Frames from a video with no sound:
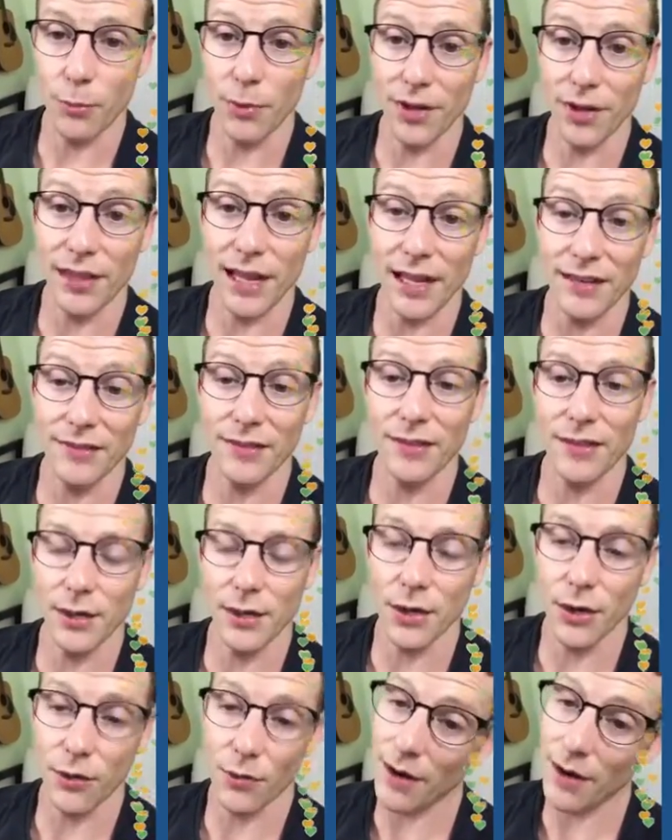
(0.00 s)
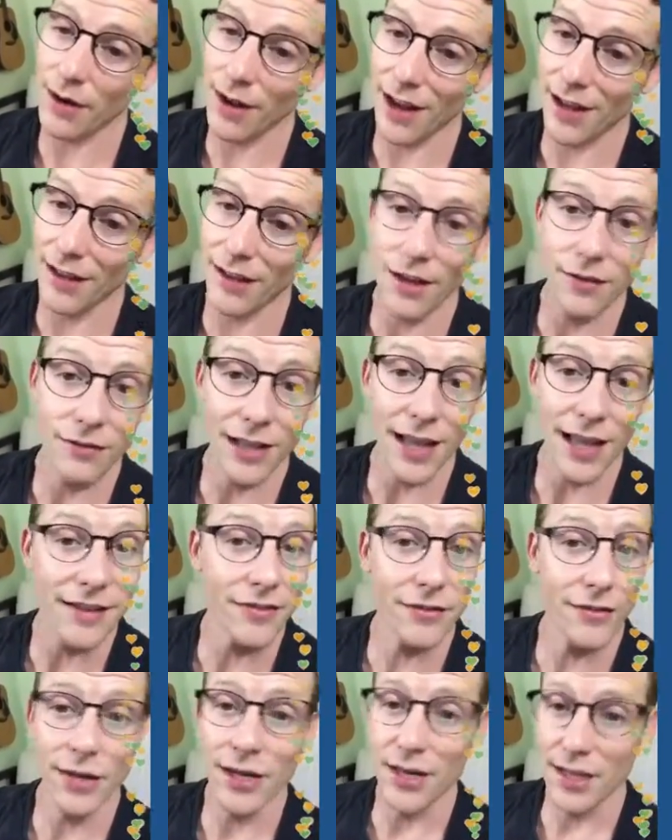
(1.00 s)
But that's, you know, I love
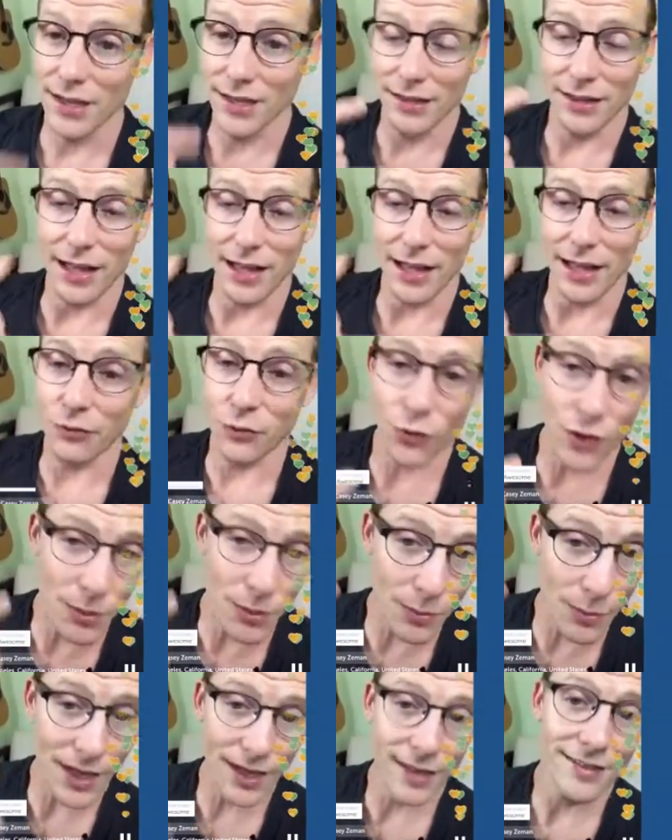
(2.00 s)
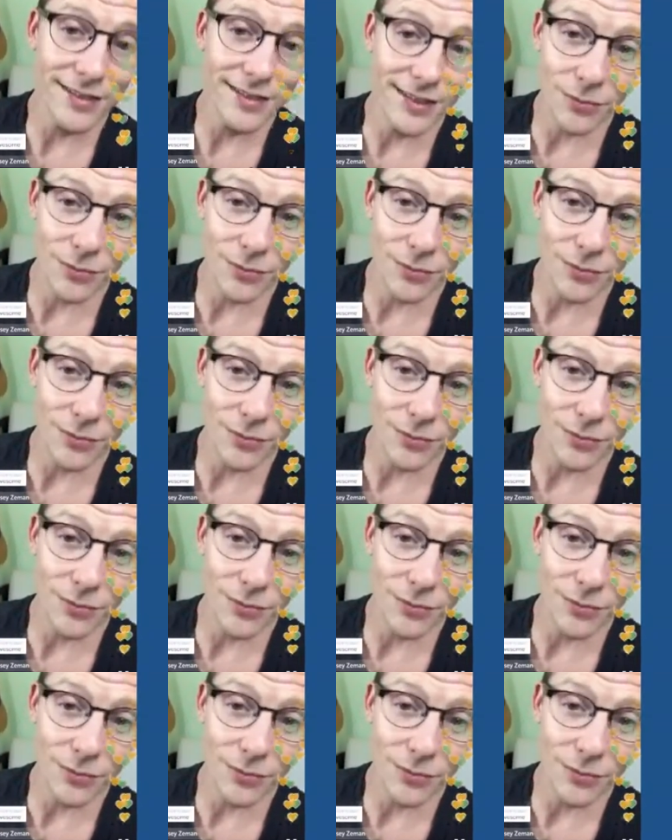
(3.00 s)
live streaming.